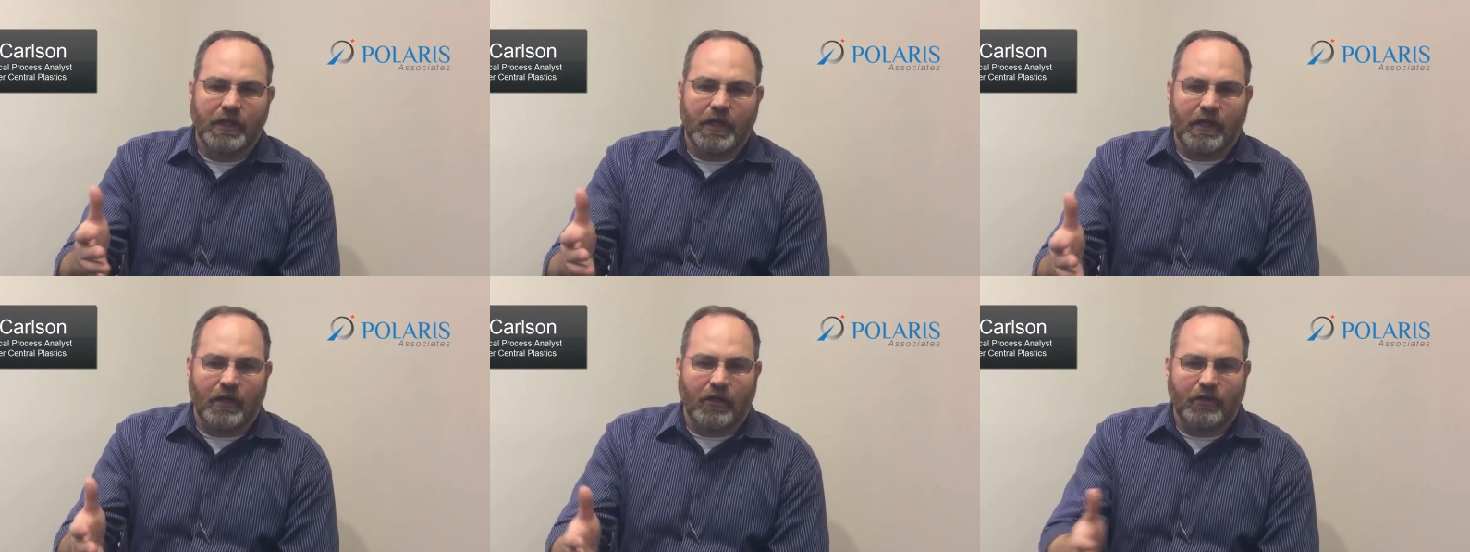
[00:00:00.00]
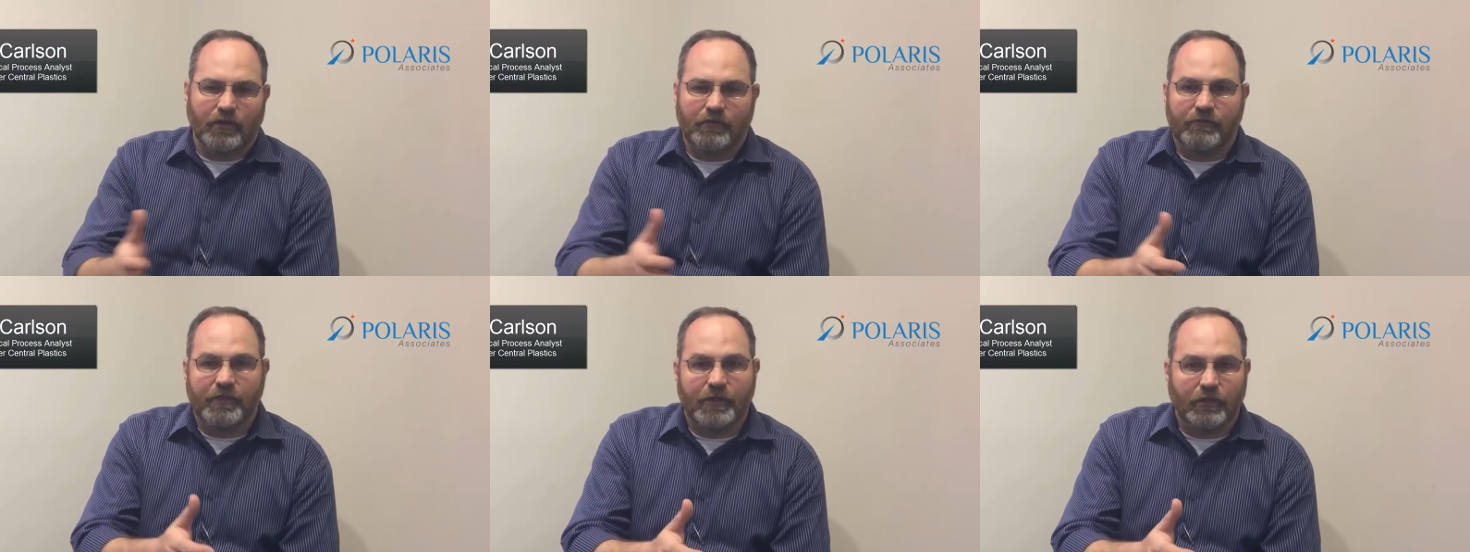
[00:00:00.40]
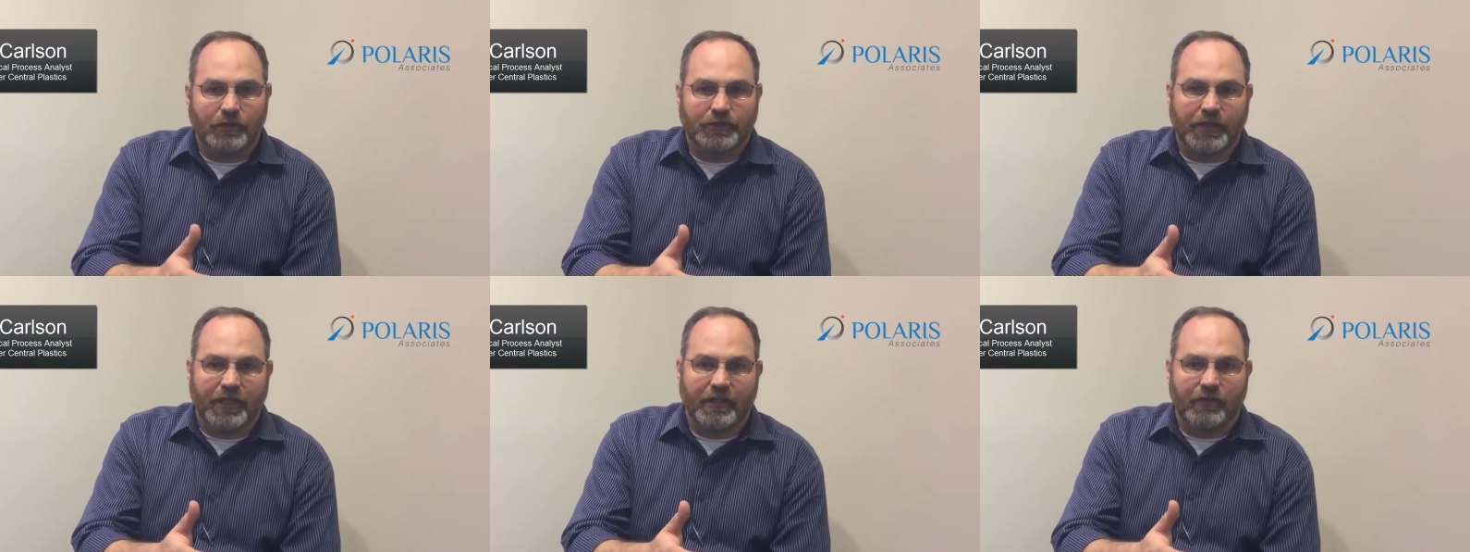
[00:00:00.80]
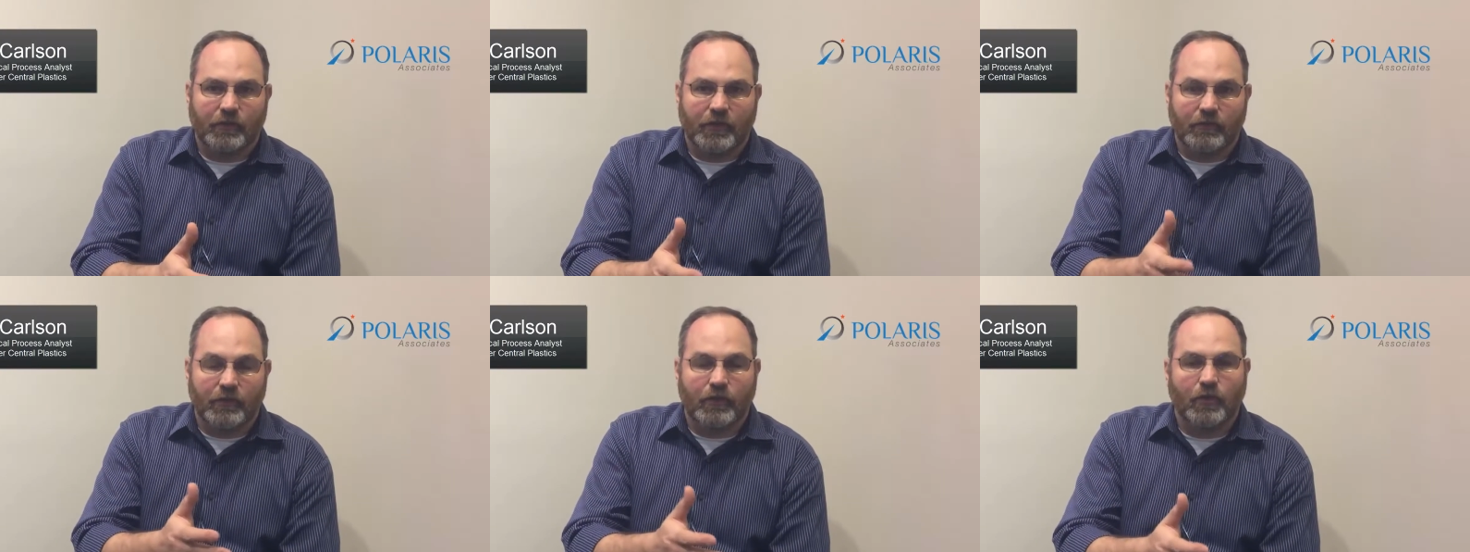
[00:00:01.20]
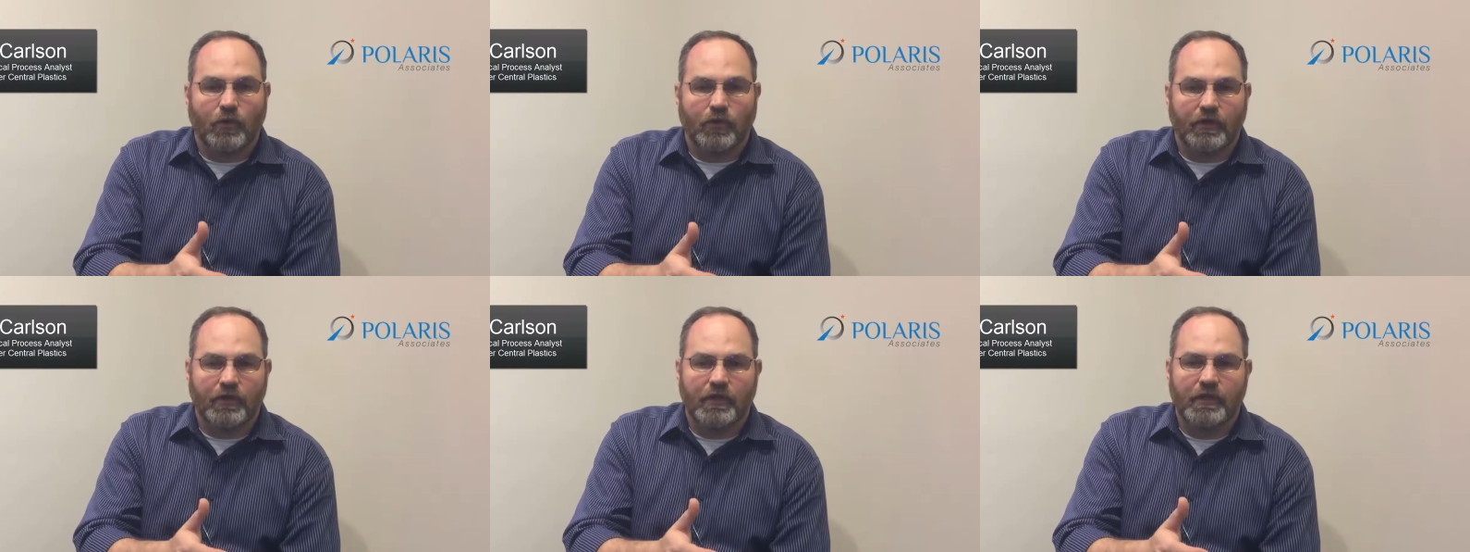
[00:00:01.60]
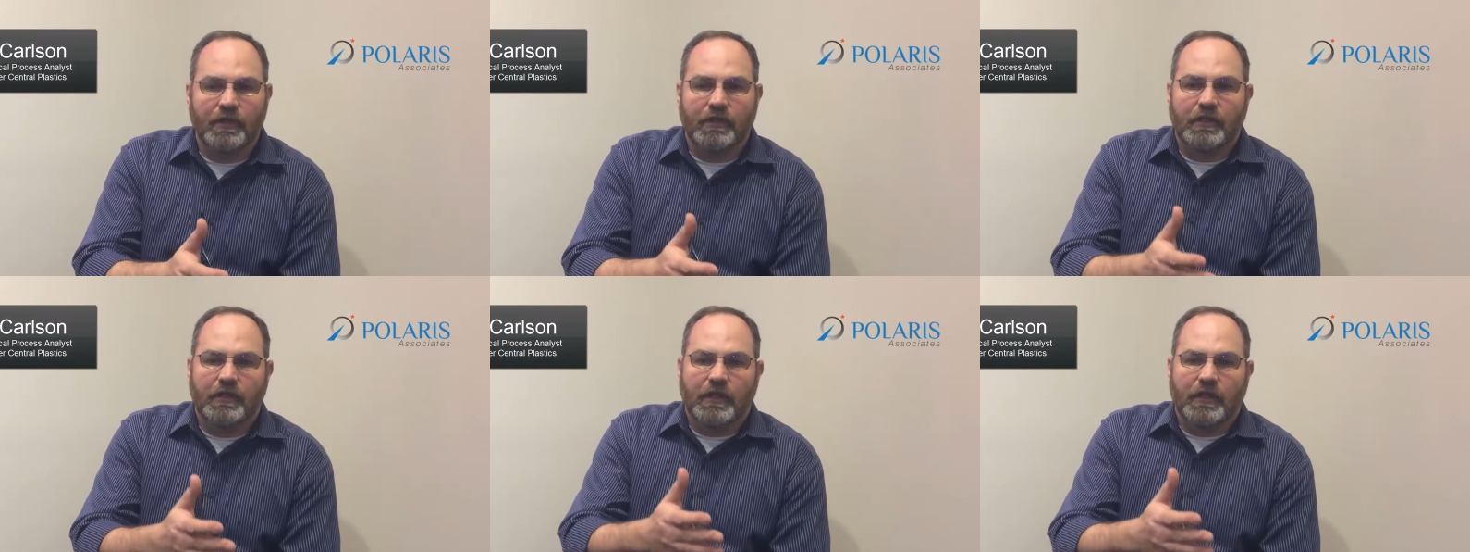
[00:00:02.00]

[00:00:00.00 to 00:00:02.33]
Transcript: our audio and video training that we had recorded,